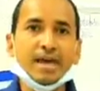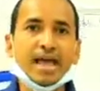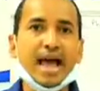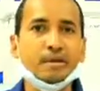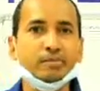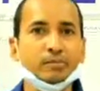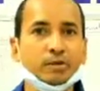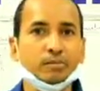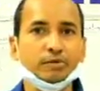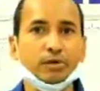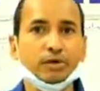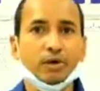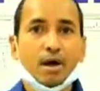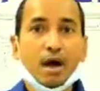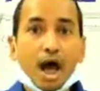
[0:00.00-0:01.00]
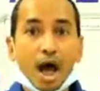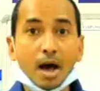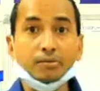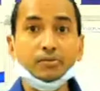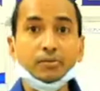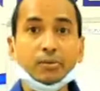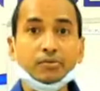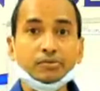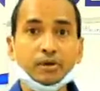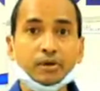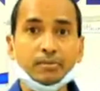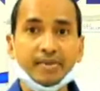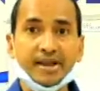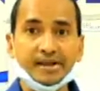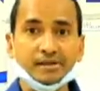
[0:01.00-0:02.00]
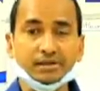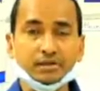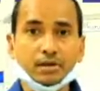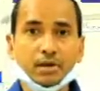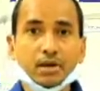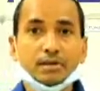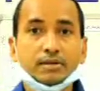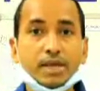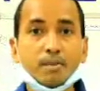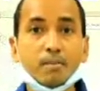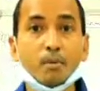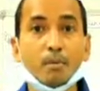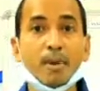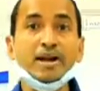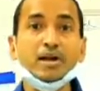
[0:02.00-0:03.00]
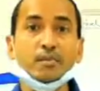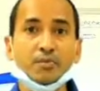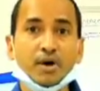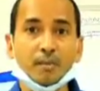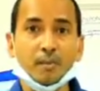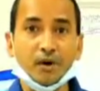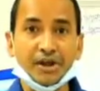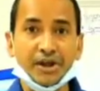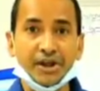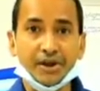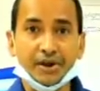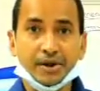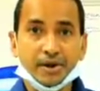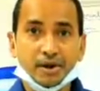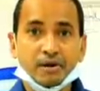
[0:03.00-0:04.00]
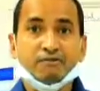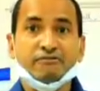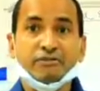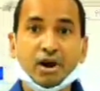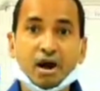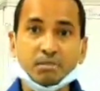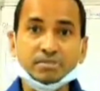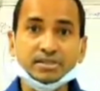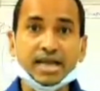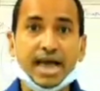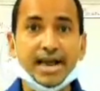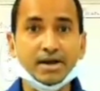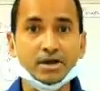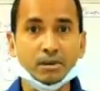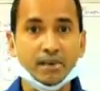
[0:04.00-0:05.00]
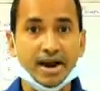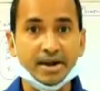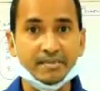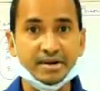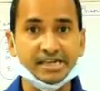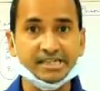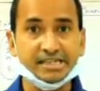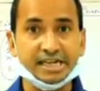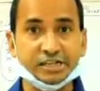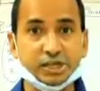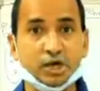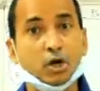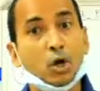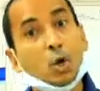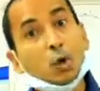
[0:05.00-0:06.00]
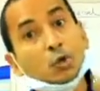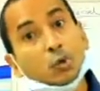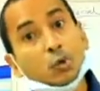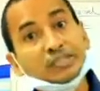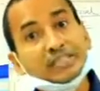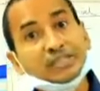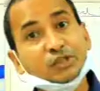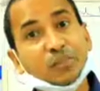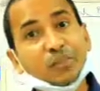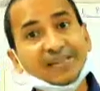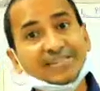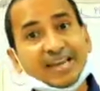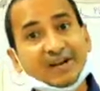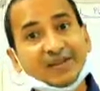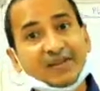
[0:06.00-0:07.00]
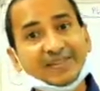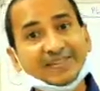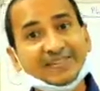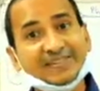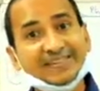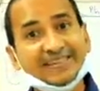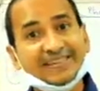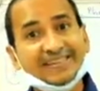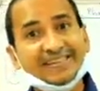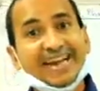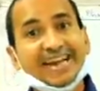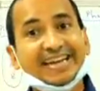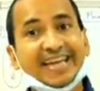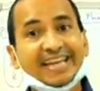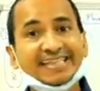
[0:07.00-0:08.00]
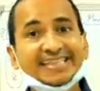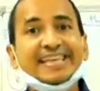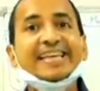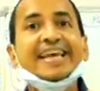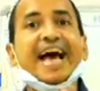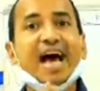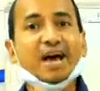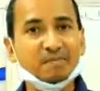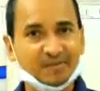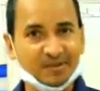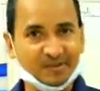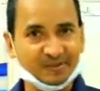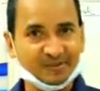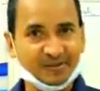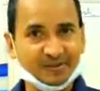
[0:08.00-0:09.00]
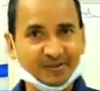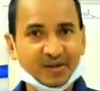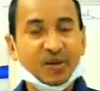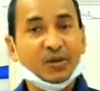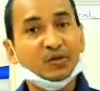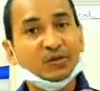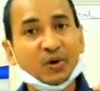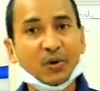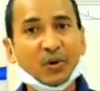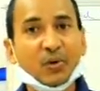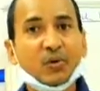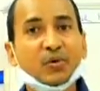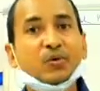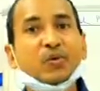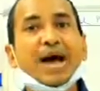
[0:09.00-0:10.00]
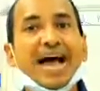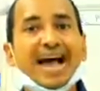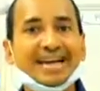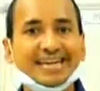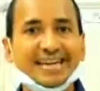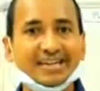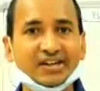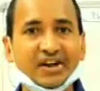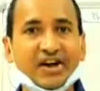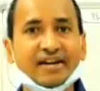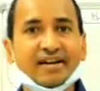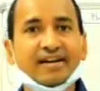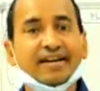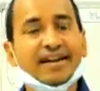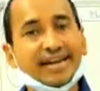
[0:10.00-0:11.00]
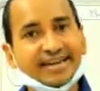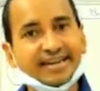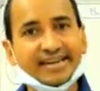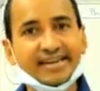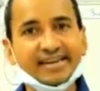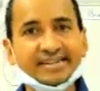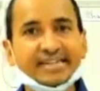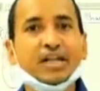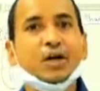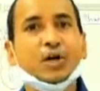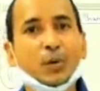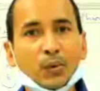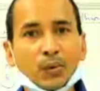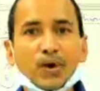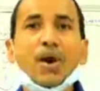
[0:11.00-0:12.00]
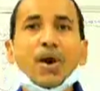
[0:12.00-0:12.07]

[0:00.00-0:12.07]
by absorption? Absorption means the movement of the body from site of administration to systemic circulation. That is absorption. So, to act a drug, it needs good